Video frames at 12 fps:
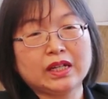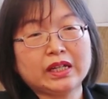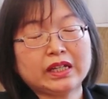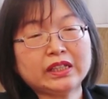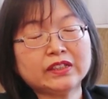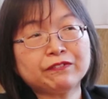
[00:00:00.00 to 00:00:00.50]

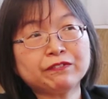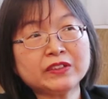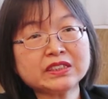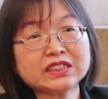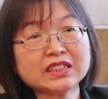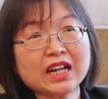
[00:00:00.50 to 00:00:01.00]
In the
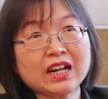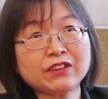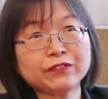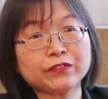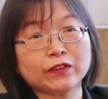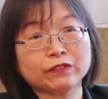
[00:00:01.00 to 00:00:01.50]
first
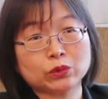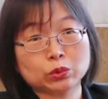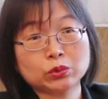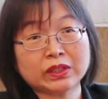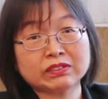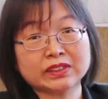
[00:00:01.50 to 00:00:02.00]
half of
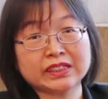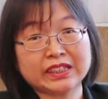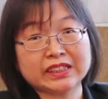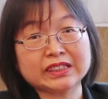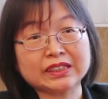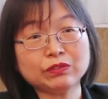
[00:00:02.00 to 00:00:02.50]

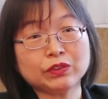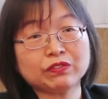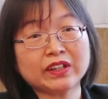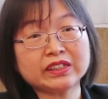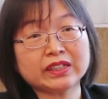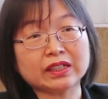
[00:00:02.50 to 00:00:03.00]
2018, we
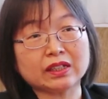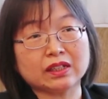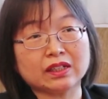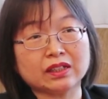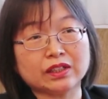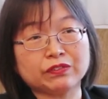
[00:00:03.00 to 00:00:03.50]
find that
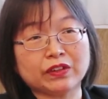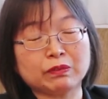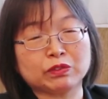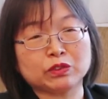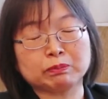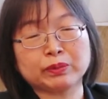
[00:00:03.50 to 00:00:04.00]
if I
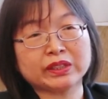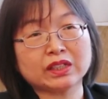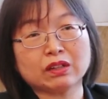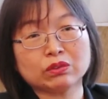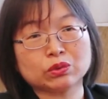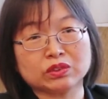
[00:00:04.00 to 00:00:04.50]
break
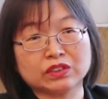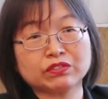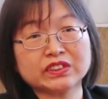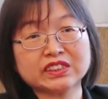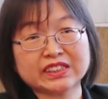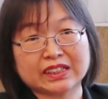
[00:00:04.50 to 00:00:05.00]
down to
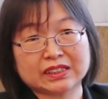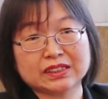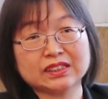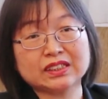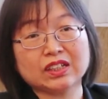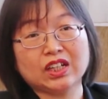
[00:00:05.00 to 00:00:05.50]
different
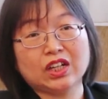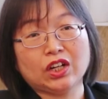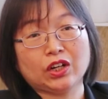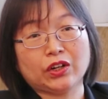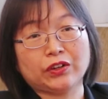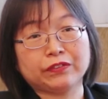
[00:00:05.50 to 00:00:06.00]
sectors
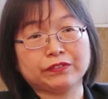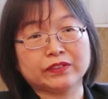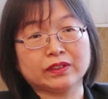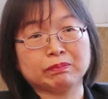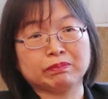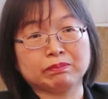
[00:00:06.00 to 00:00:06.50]
of
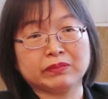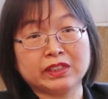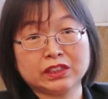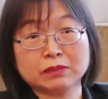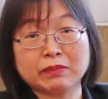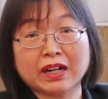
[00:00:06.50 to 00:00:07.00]
the
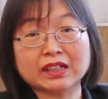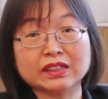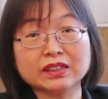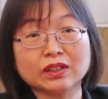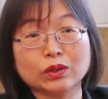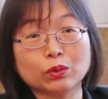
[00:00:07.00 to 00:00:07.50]
Malaysian
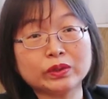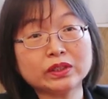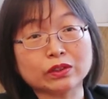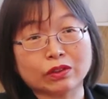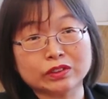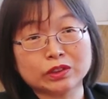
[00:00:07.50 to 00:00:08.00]
market, only
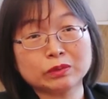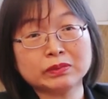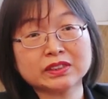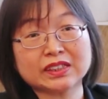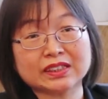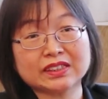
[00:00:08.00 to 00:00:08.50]
the
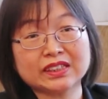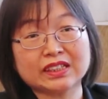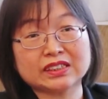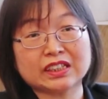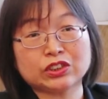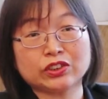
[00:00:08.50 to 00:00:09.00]
consumer sector
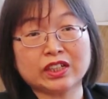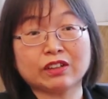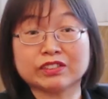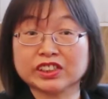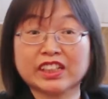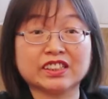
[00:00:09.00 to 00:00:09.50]
has actually
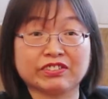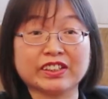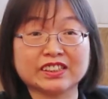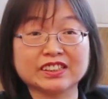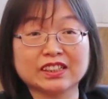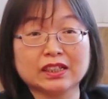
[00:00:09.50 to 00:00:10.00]
outshined the
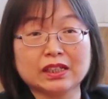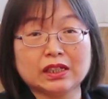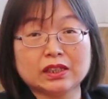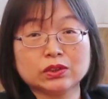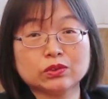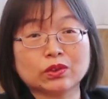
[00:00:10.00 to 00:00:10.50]
rest.
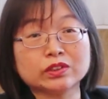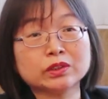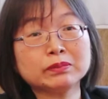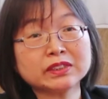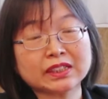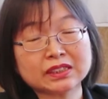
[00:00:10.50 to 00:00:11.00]
So
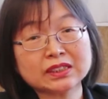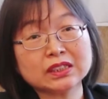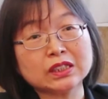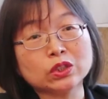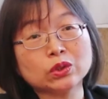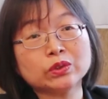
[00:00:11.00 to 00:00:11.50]
consumer sector
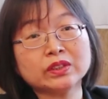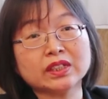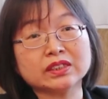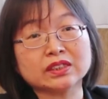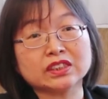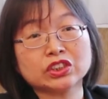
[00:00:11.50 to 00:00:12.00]
alone
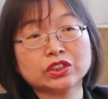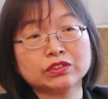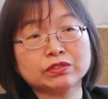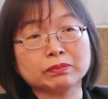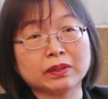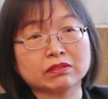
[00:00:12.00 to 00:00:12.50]
has
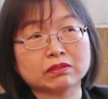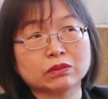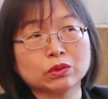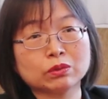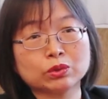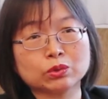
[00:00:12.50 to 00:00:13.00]
achieved about
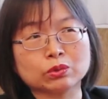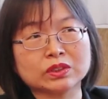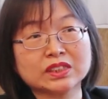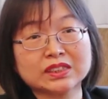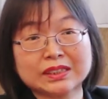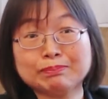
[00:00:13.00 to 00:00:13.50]
close to
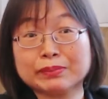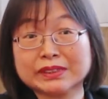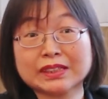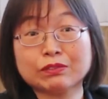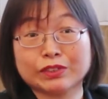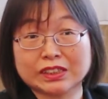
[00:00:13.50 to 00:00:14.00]

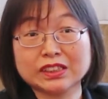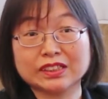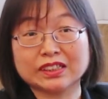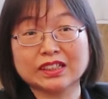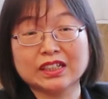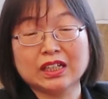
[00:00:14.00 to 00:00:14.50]
13% return.